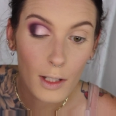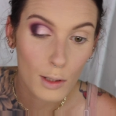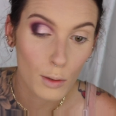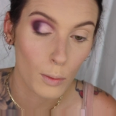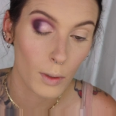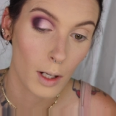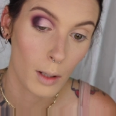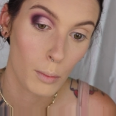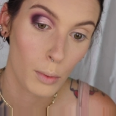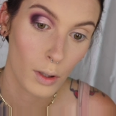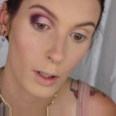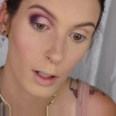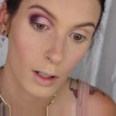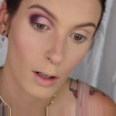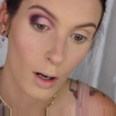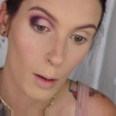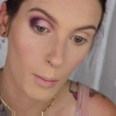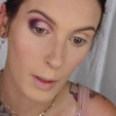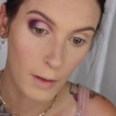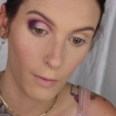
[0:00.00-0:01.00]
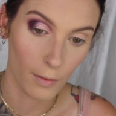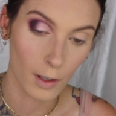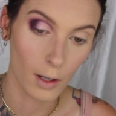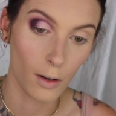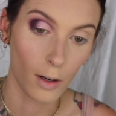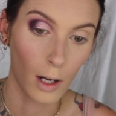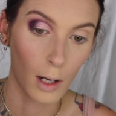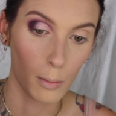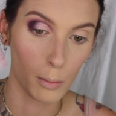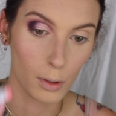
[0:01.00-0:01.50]
so when I put it on my
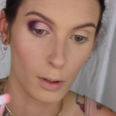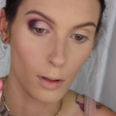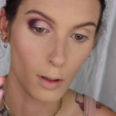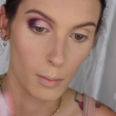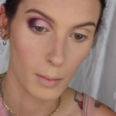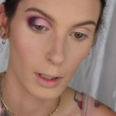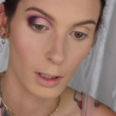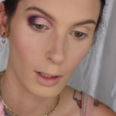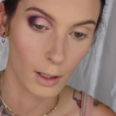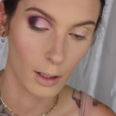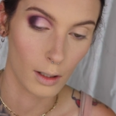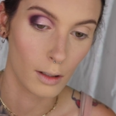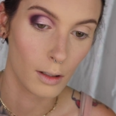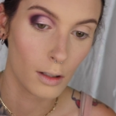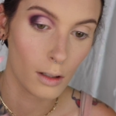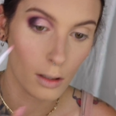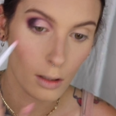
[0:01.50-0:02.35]
finger and I put it on my lid,